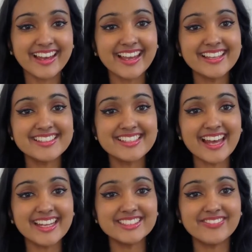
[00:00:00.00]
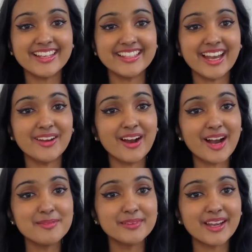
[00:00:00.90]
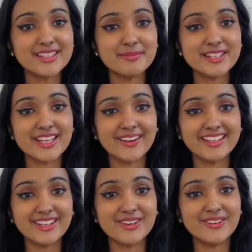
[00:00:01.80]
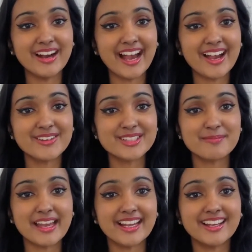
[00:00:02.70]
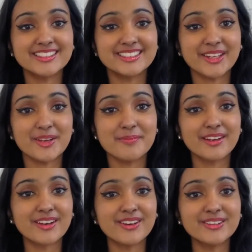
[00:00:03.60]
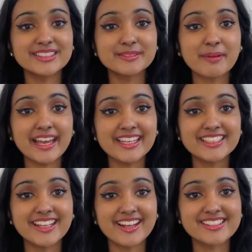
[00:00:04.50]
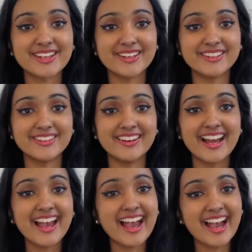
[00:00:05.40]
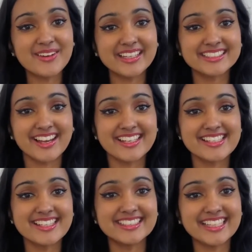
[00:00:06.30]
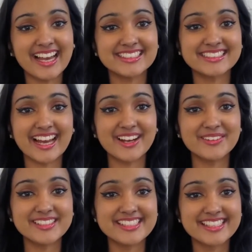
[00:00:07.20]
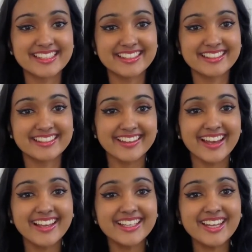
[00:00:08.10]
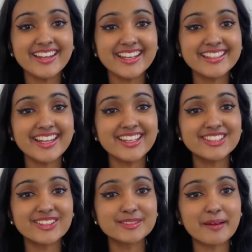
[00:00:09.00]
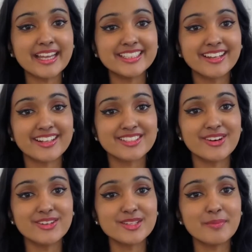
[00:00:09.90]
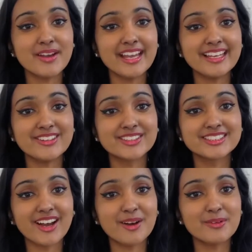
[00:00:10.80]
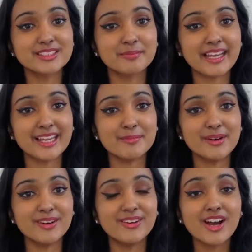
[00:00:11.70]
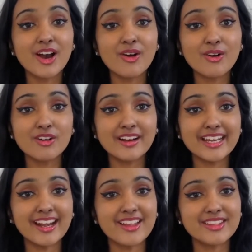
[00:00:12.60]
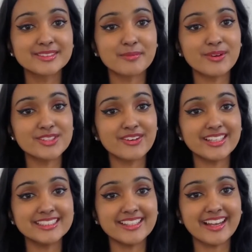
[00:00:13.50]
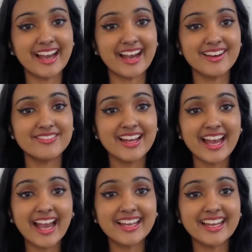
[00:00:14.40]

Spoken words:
In today's video, I'm going to be showing you all how to make a super cool space shuttle. How exciting does that sound? You can use your space shuttle to put in your Star Wars people or any other small toys that you have and